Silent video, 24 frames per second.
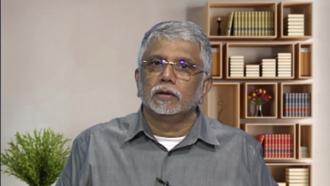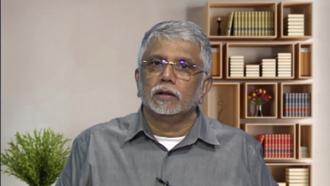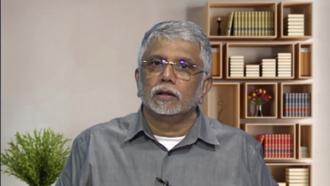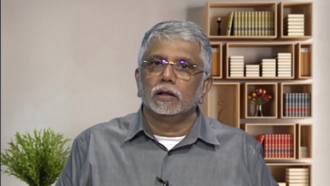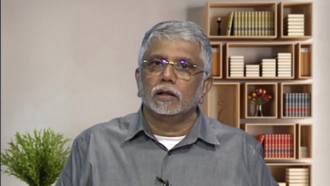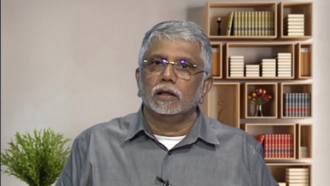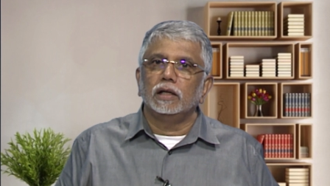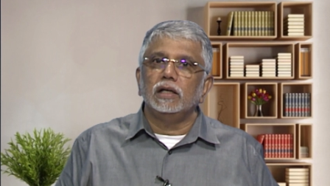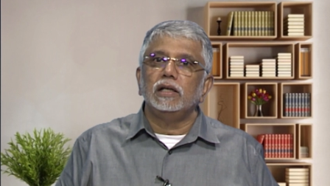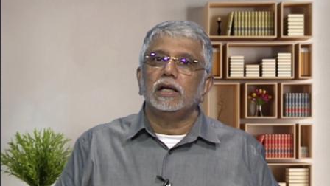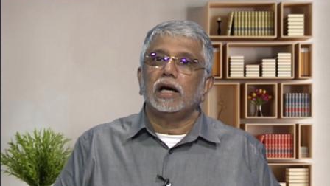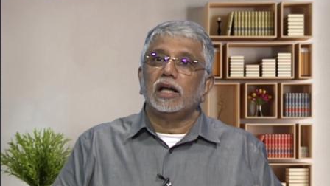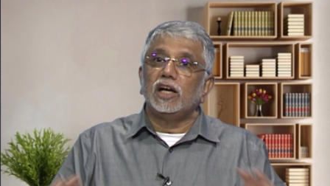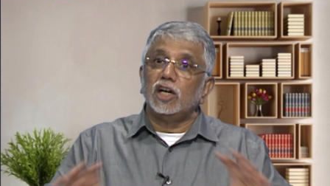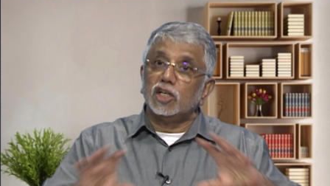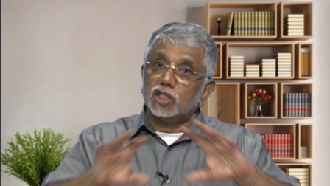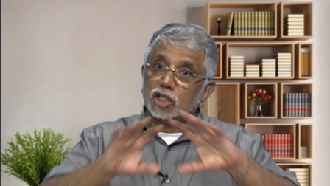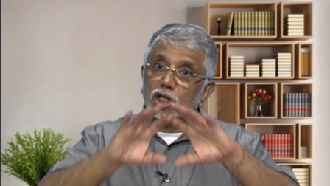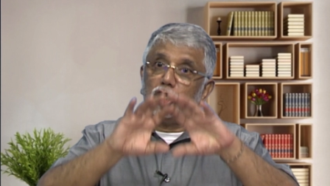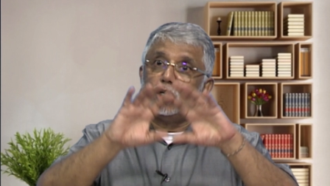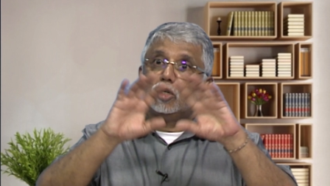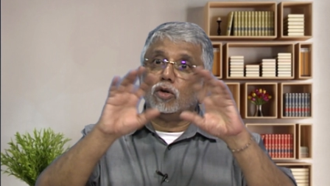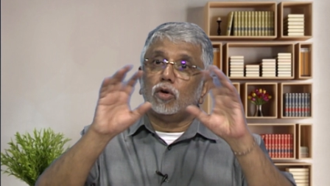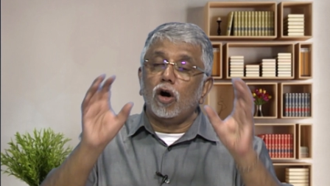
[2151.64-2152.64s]
In
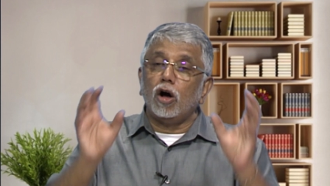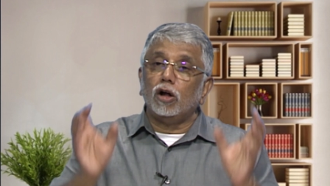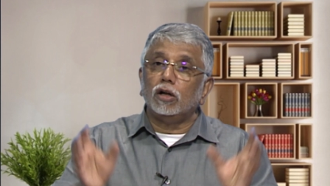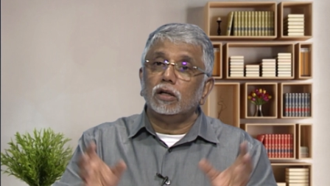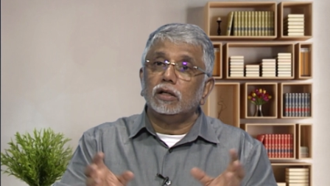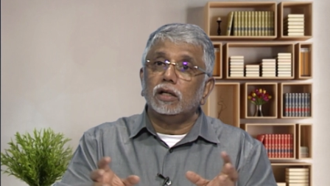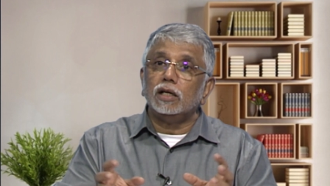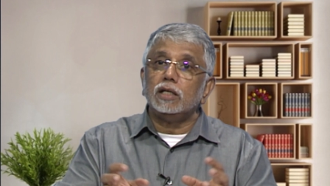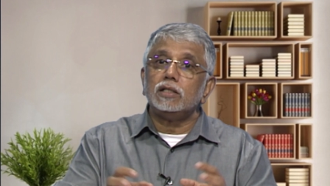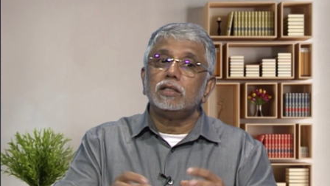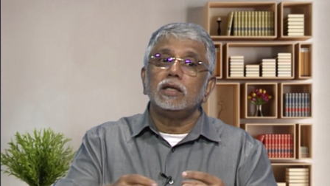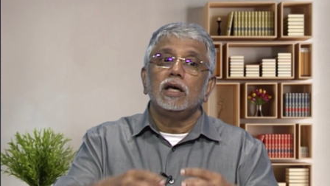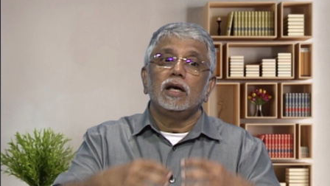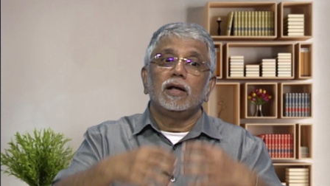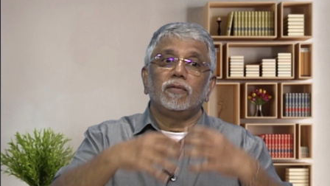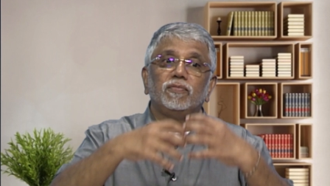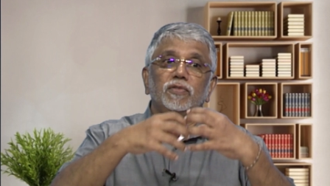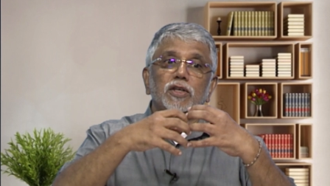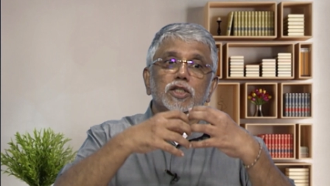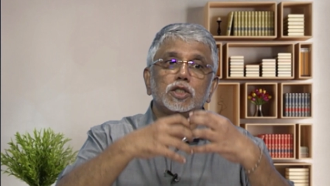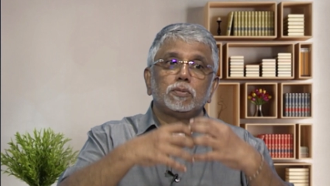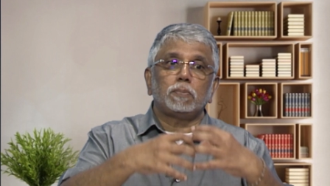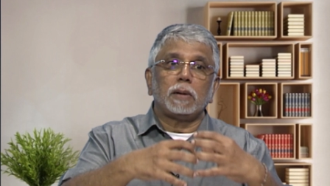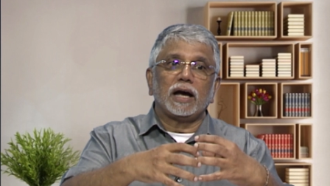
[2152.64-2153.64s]
addition to all this,
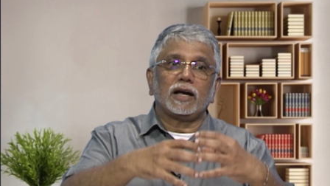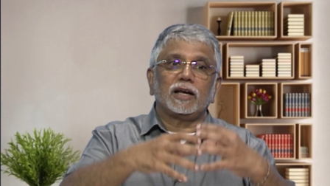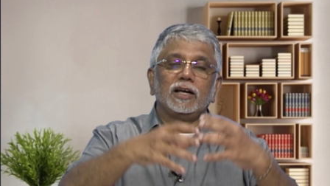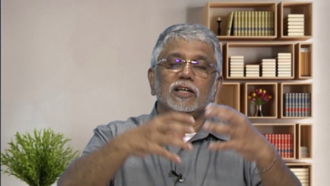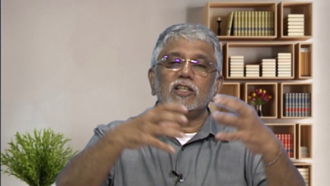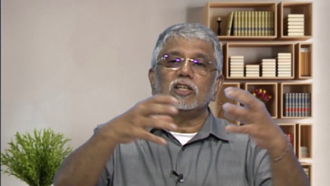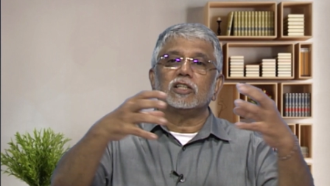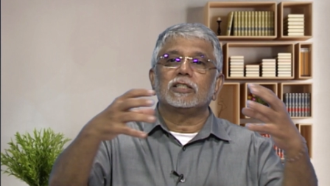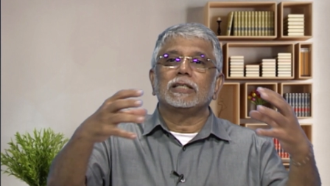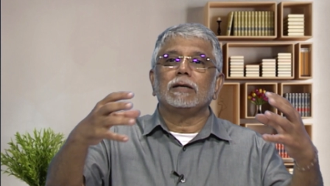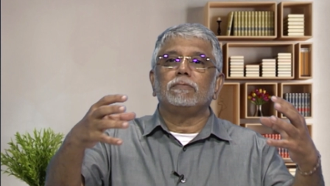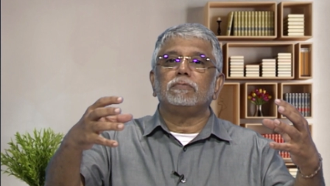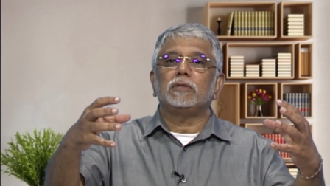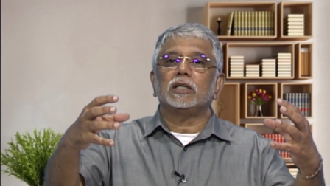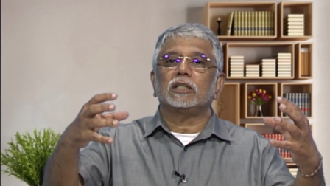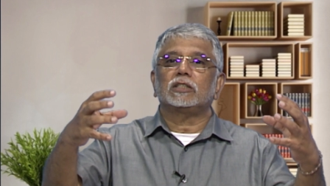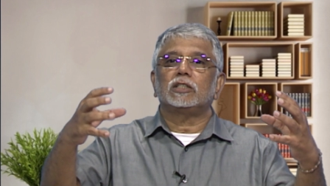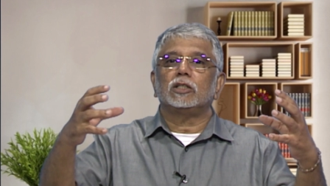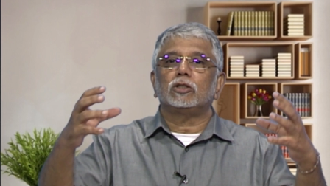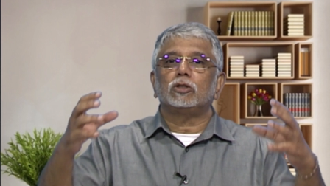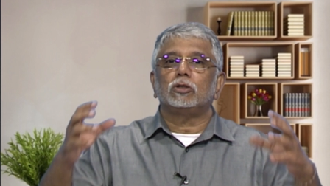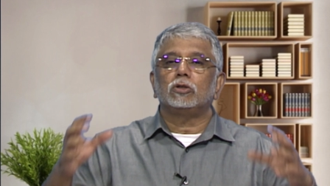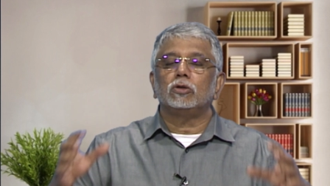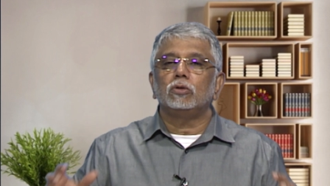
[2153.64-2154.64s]
this package is
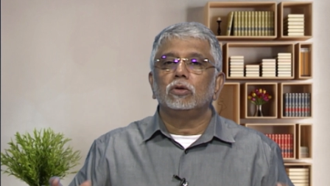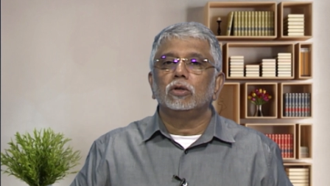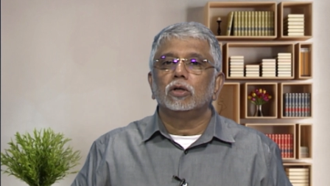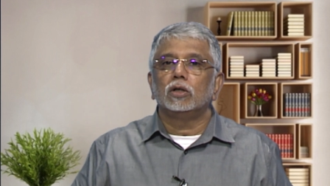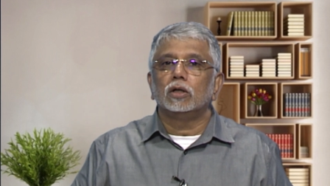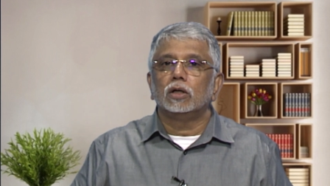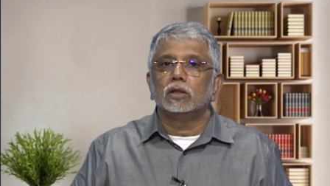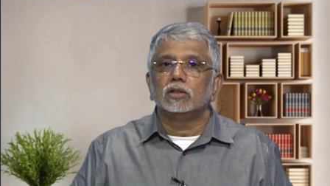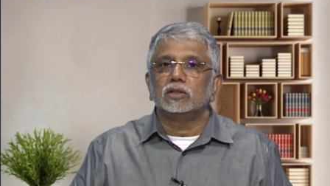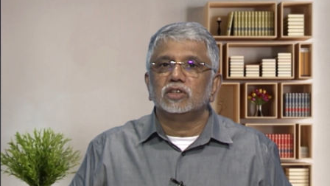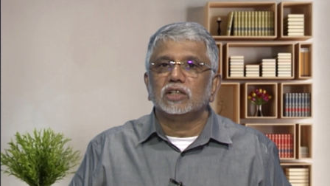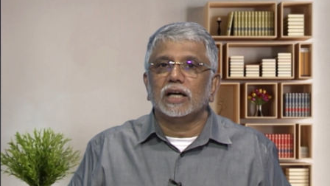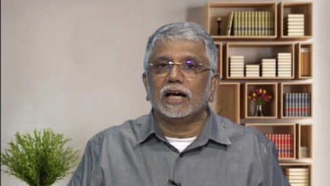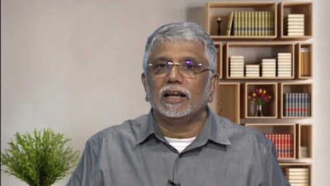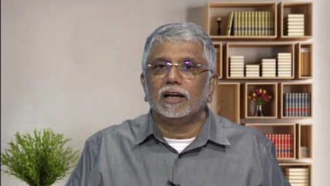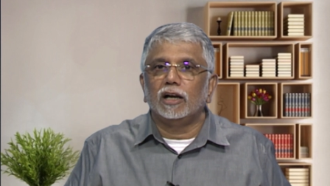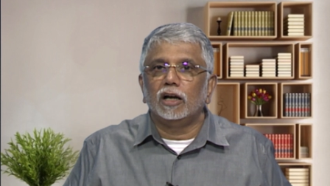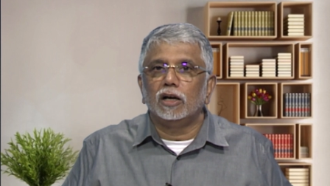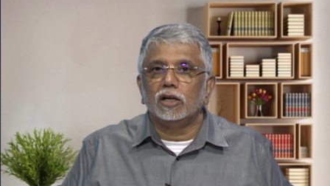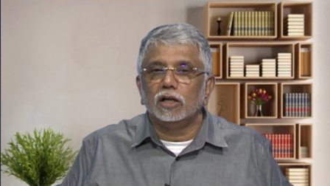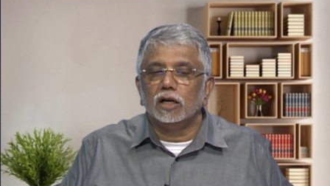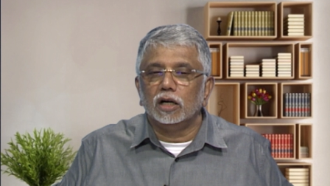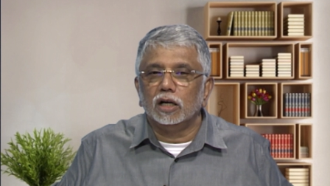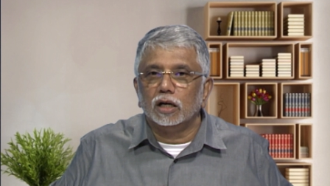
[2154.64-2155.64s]
subjected to
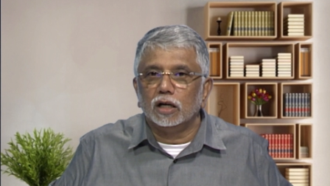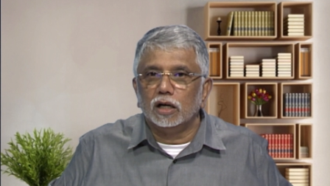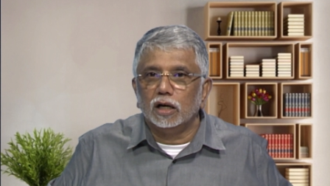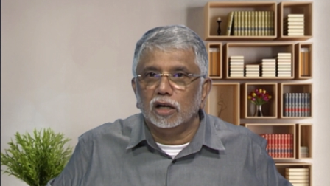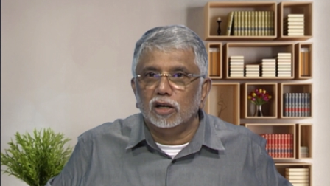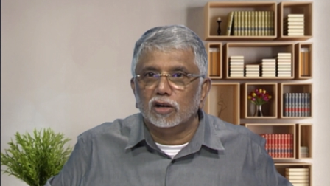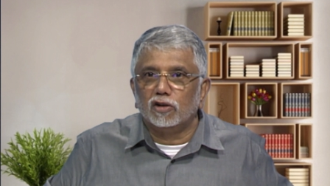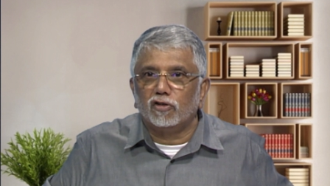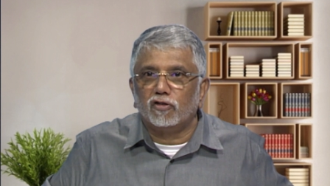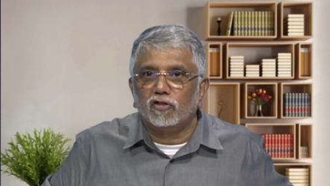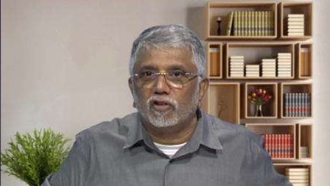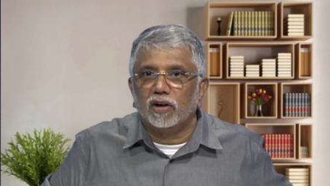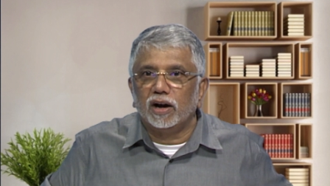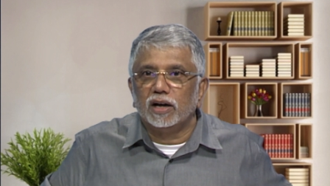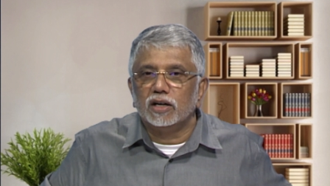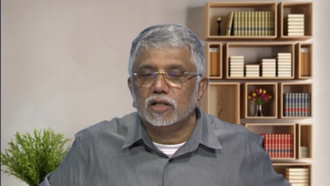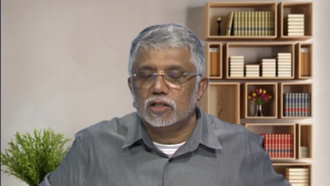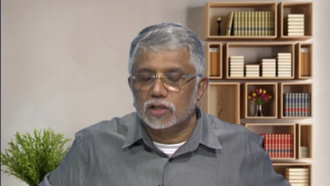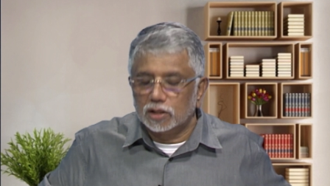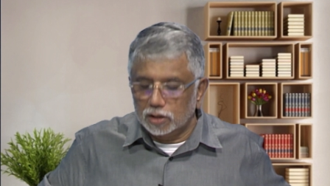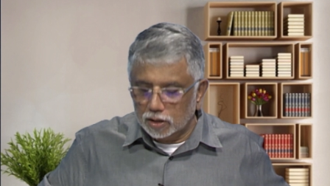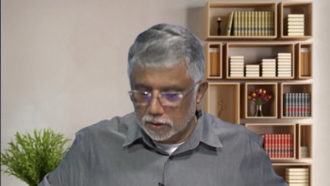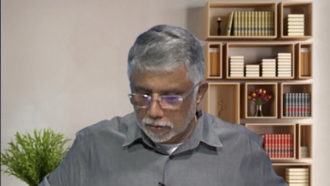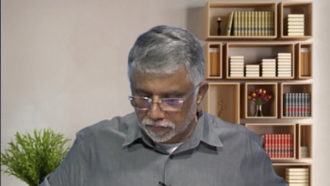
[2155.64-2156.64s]
channel
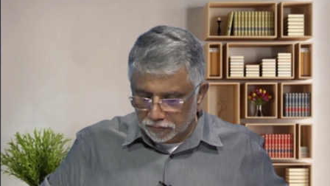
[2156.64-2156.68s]
interference